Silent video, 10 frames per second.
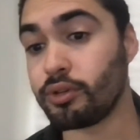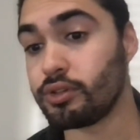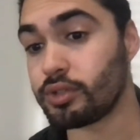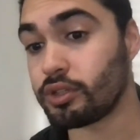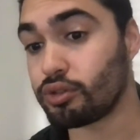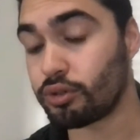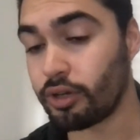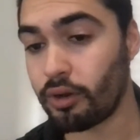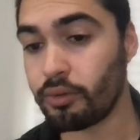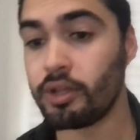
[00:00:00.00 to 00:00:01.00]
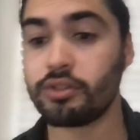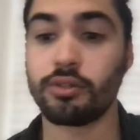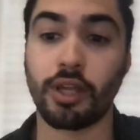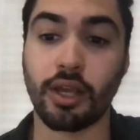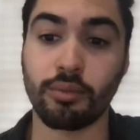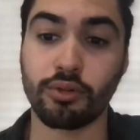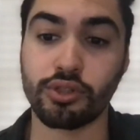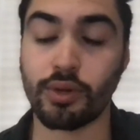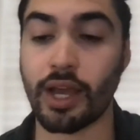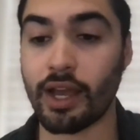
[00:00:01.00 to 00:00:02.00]
using Torno to be able
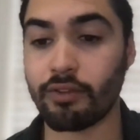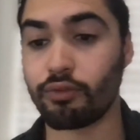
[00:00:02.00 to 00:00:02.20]
to have